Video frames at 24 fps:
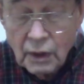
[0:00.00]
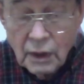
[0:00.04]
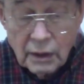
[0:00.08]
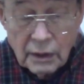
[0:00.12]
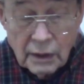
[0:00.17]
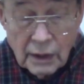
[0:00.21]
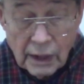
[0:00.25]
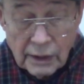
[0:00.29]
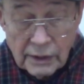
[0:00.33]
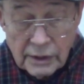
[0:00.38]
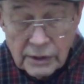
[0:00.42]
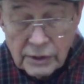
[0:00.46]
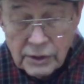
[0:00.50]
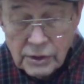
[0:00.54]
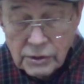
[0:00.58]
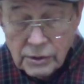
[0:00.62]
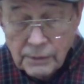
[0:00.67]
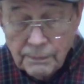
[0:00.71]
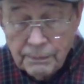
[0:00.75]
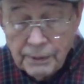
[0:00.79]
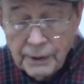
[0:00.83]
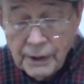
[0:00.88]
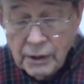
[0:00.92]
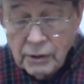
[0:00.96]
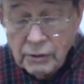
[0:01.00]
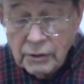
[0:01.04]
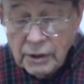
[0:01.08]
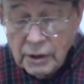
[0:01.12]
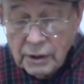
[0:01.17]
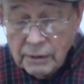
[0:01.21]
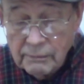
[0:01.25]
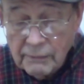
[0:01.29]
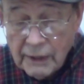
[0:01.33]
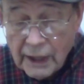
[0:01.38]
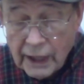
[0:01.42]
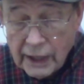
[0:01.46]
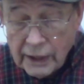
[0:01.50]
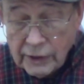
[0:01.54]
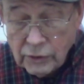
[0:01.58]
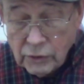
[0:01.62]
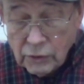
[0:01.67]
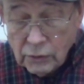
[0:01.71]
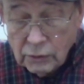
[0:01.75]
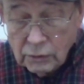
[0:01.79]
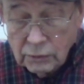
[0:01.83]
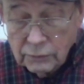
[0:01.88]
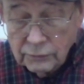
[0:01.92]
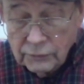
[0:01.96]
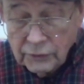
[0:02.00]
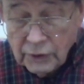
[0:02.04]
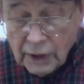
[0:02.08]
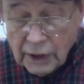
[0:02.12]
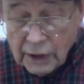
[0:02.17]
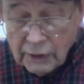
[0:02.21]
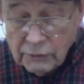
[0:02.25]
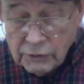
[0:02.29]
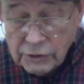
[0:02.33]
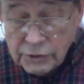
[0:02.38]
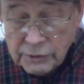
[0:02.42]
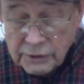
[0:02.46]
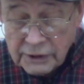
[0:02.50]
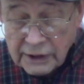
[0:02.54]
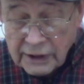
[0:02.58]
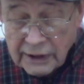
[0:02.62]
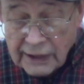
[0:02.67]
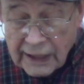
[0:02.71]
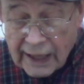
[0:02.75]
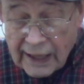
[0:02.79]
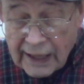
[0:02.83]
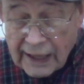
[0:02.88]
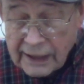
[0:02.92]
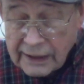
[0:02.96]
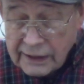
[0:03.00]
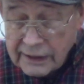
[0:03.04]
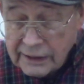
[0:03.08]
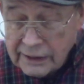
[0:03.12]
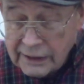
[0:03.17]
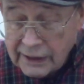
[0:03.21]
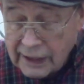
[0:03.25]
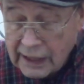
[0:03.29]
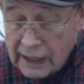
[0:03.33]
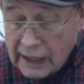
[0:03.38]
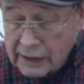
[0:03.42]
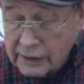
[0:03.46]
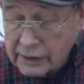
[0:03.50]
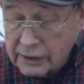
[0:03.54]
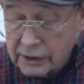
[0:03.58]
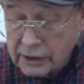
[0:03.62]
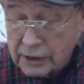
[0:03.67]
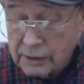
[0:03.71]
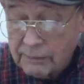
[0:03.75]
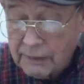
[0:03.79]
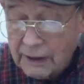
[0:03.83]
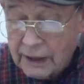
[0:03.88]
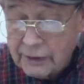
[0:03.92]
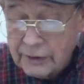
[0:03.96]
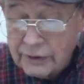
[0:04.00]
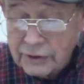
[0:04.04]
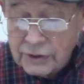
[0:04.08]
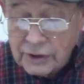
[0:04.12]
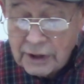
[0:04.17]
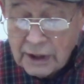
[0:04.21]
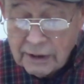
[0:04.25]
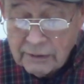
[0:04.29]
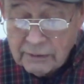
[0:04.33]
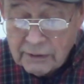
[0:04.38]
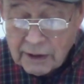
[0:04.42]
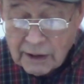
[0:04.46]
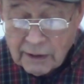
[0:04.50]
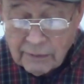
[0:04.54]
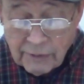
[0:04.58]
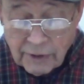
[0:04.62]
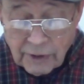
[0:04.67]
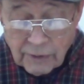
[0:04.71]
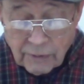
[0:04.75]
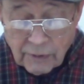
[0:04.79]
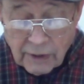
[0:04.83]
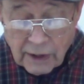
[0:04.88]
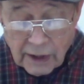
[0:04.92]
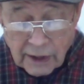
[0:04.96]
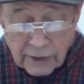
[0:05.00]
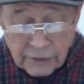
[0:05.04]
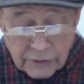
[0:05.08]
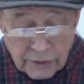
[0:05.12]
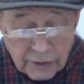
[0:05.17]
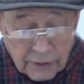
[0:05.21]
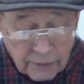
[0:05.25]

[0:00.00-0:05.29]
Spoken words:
Now this is a period manual, and it was got and gathered at about the same time as the rest.